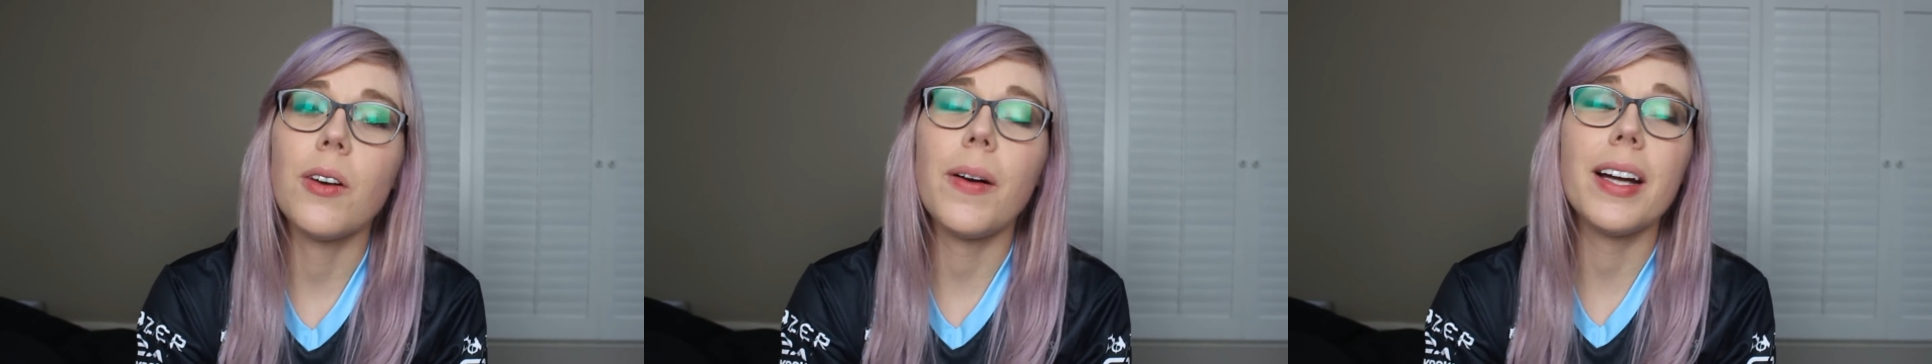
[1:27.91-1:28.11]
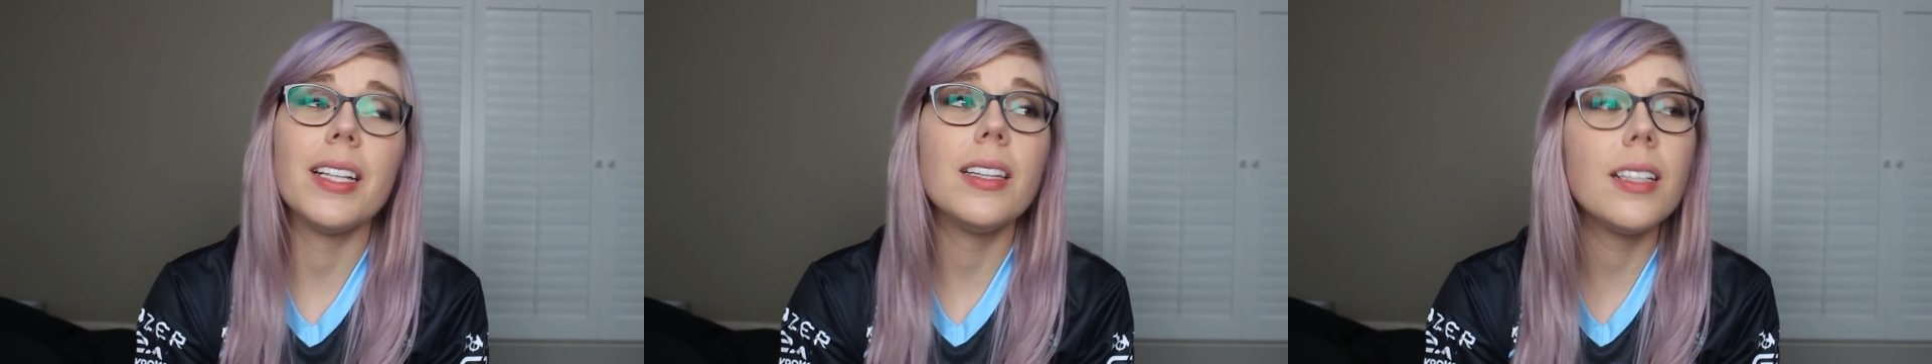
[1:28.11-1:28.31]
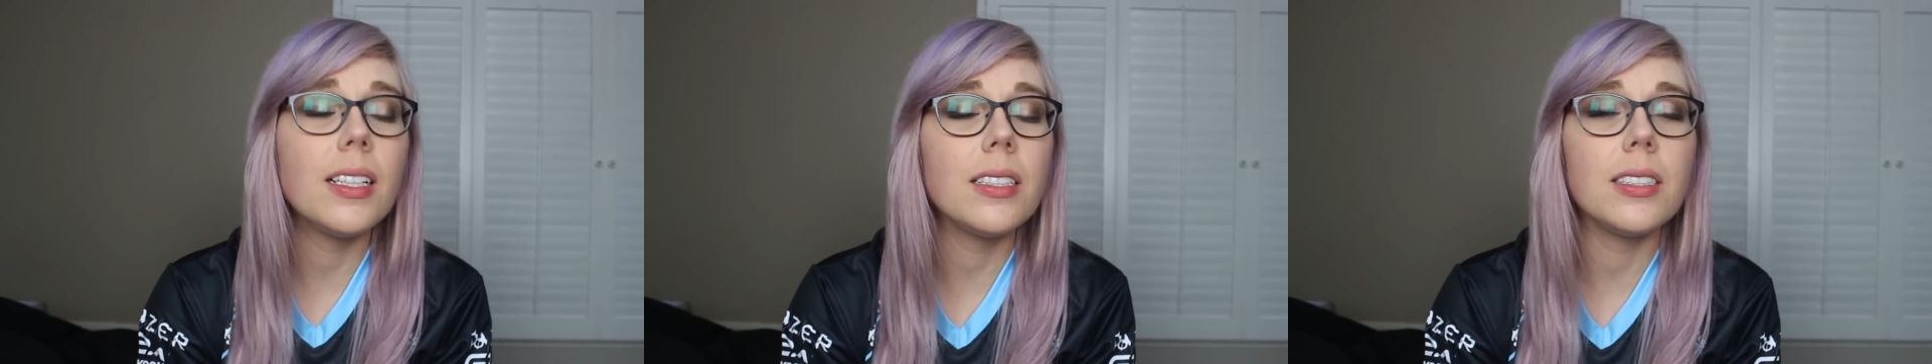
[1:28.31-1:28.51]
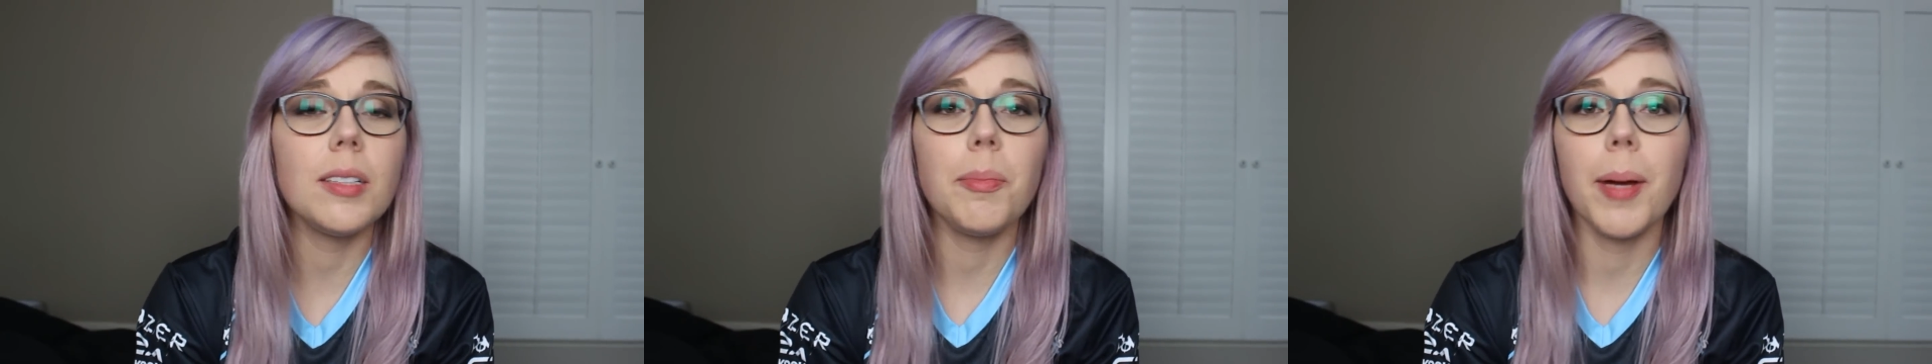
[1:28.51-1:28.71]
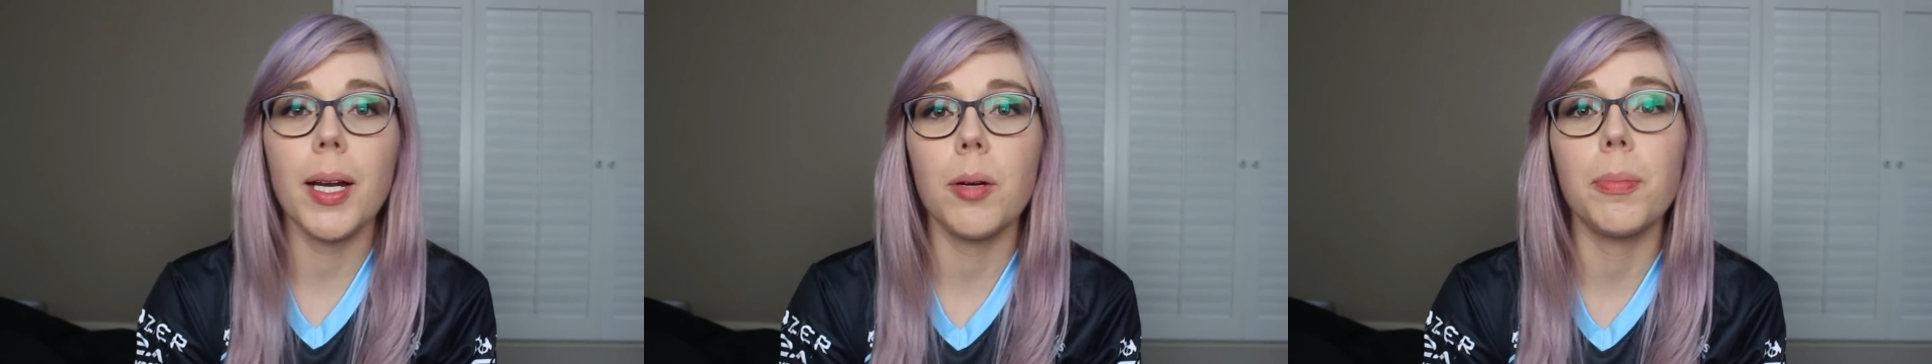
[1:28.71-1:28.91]
or at least
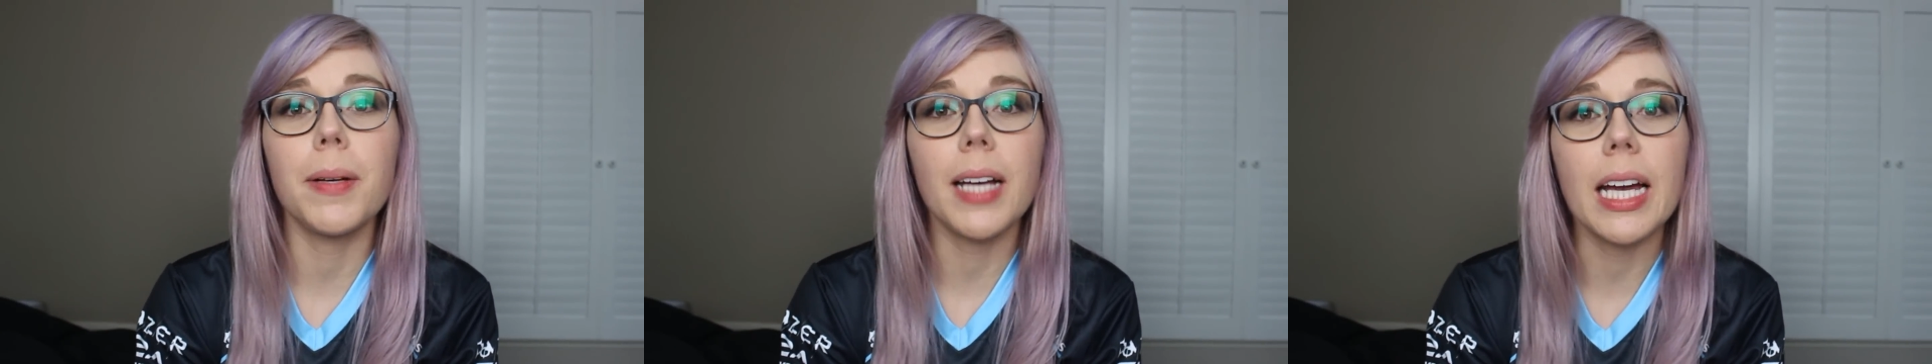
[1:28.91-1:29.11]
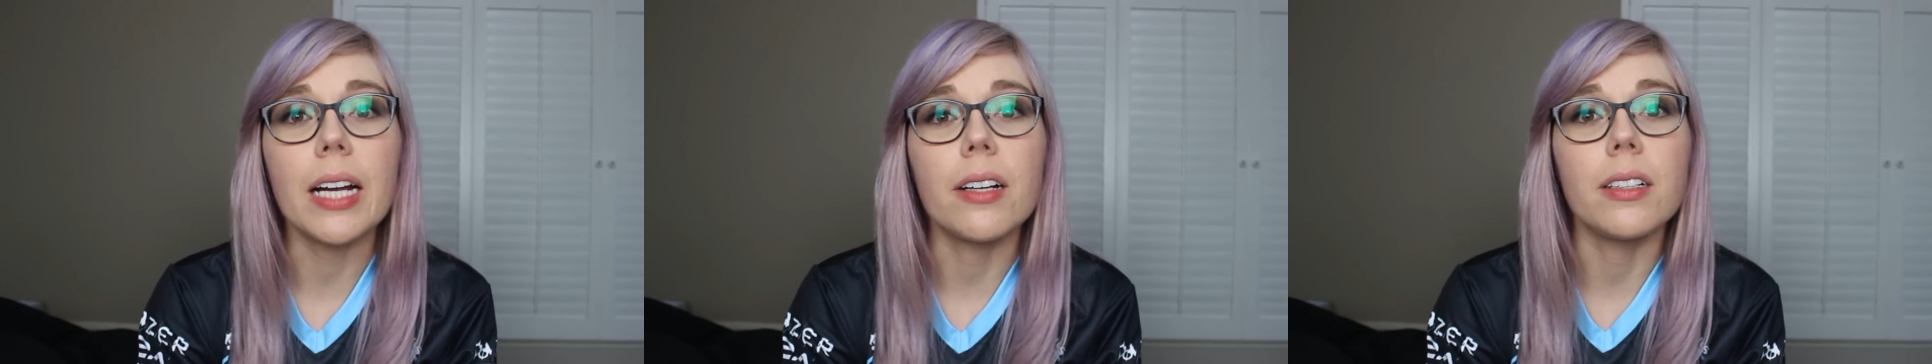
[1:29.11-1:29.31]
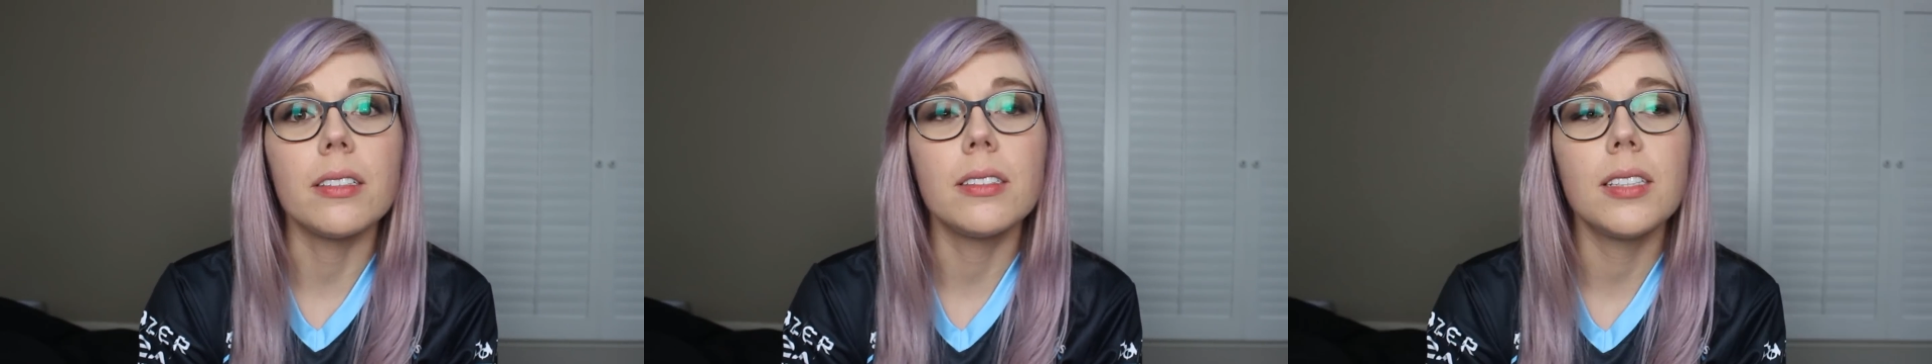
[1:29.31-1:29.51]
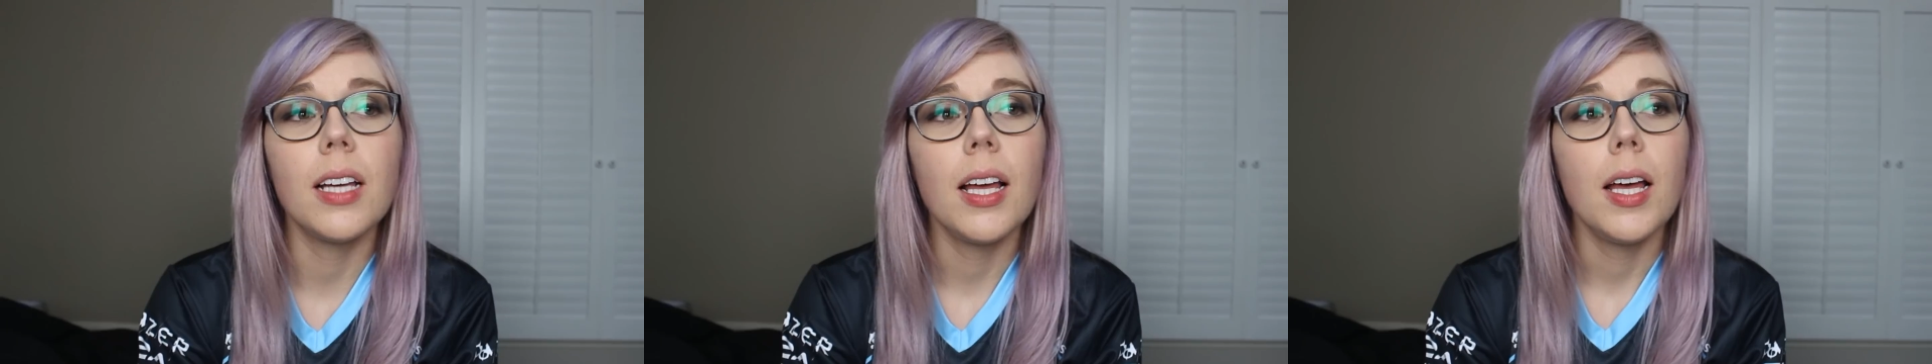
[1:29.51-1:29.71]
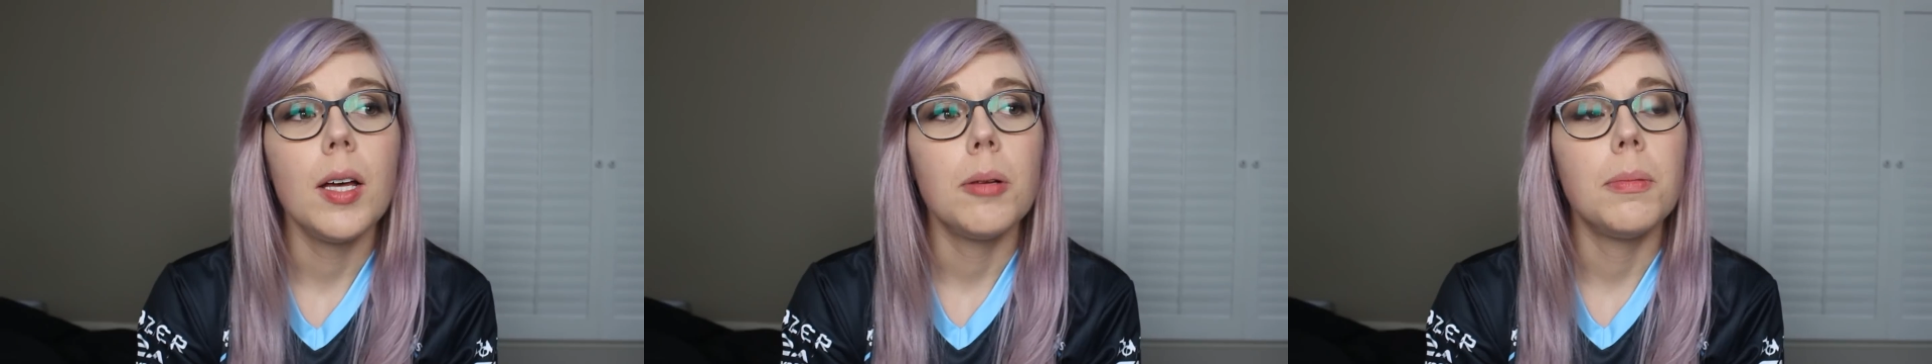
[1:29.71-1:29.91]
the better players.
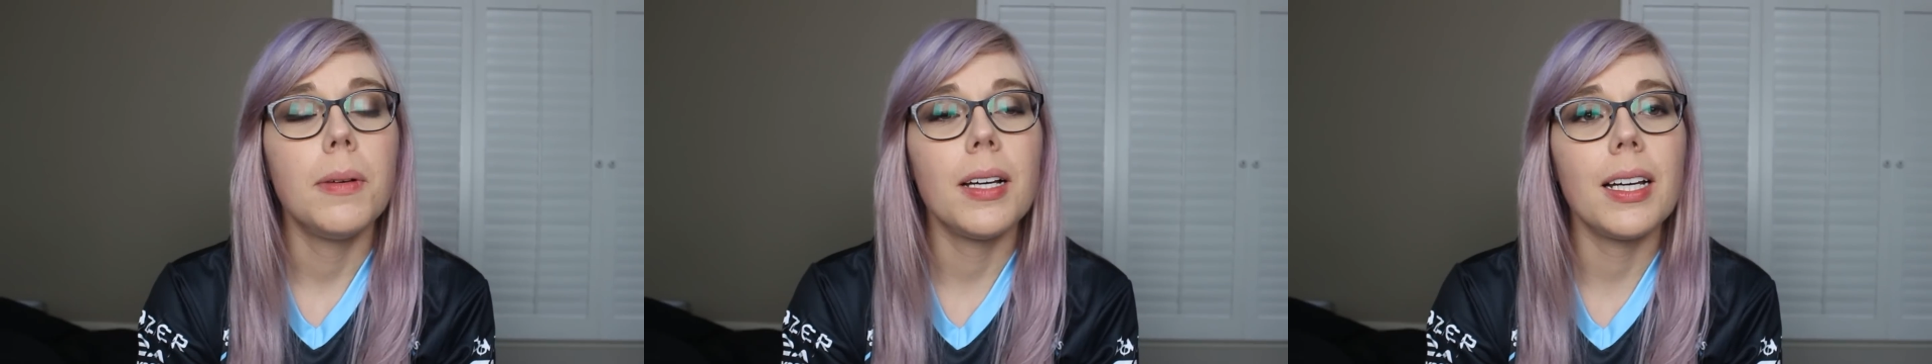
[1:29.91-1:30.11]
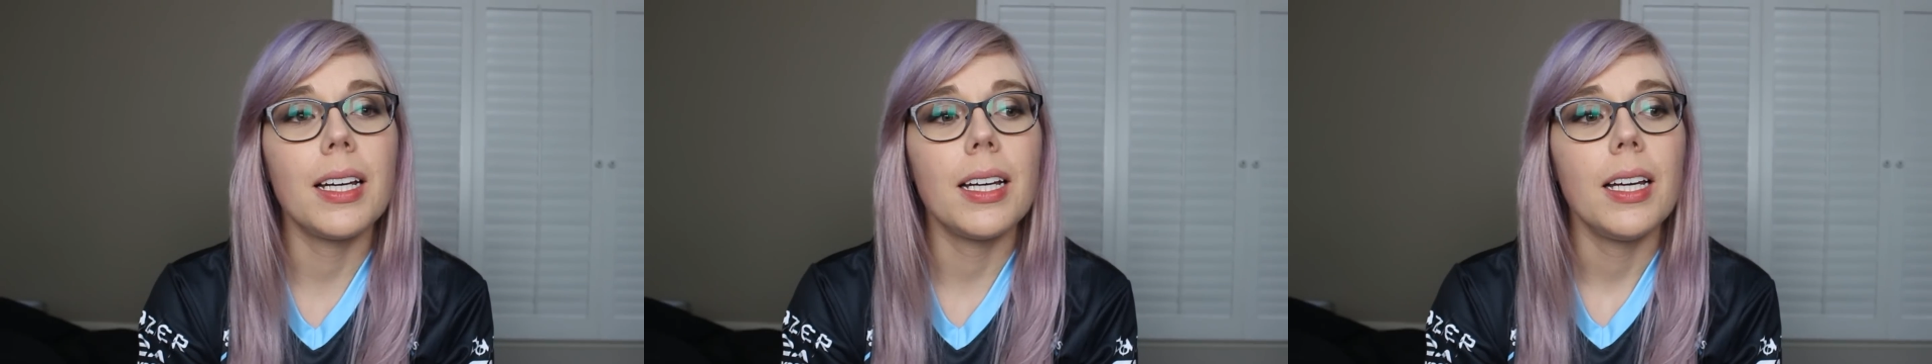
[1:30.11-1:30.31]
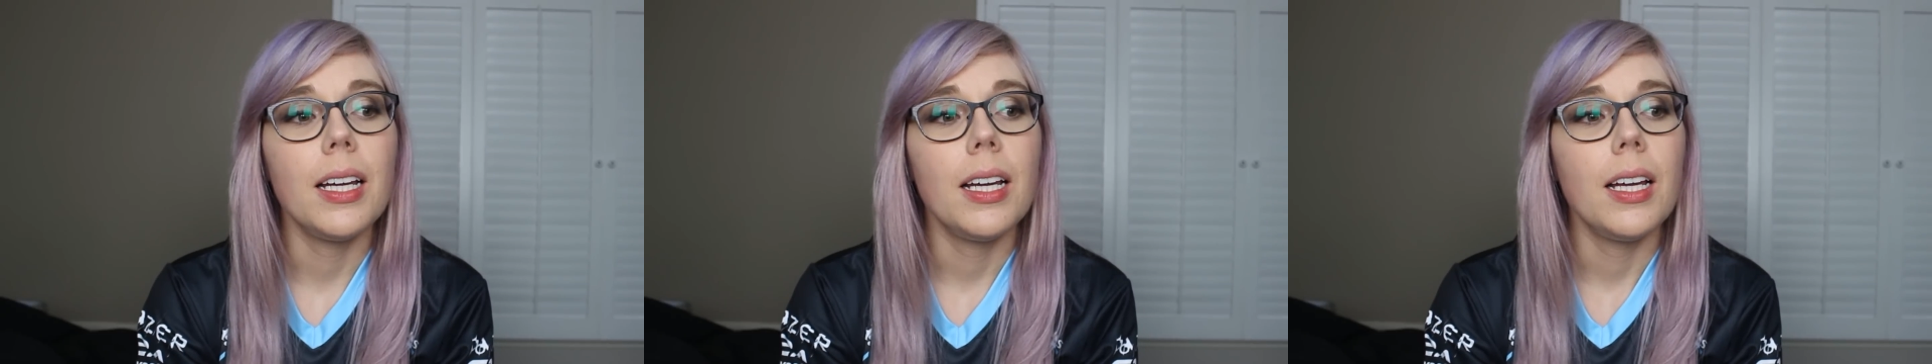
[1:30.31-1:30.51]
But